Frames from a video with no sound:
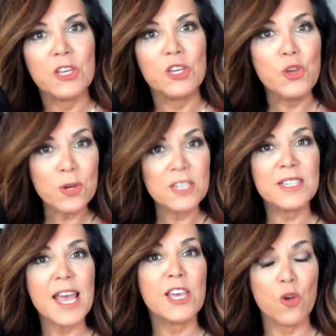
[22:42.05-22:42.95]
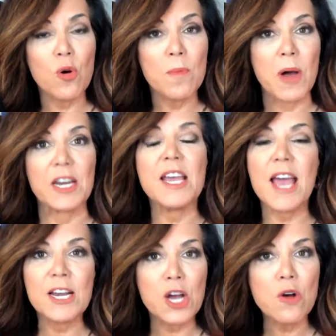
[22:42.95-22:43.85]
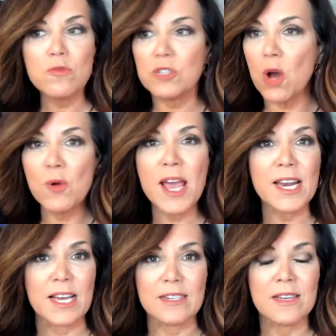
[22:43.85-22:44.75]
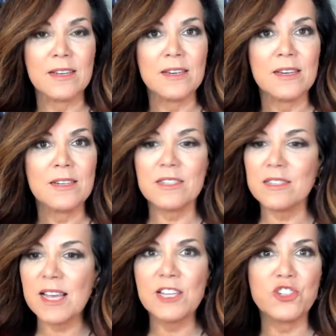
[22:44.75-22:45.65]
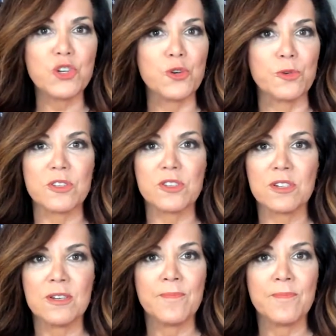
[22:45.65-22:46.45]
You can take your money and go donate it to St. Jude's,